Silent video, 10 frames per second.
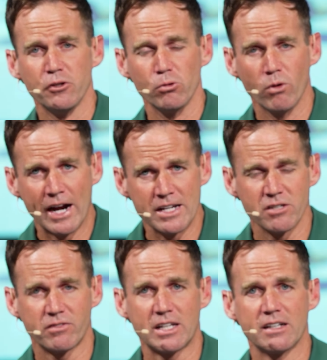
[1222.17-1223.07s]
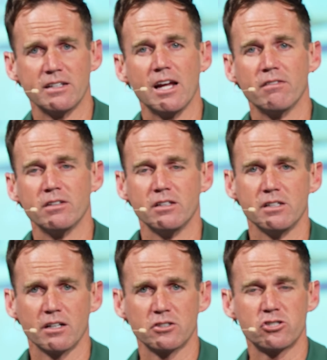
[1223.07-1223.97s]
the rise of King David, the
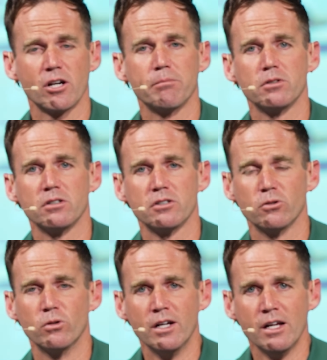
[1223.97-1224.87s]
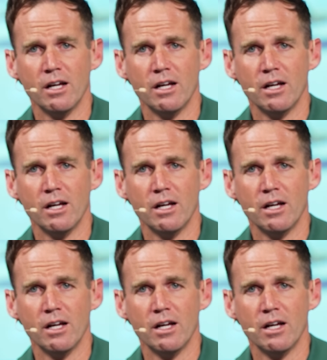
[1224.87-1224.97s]
young shepherd who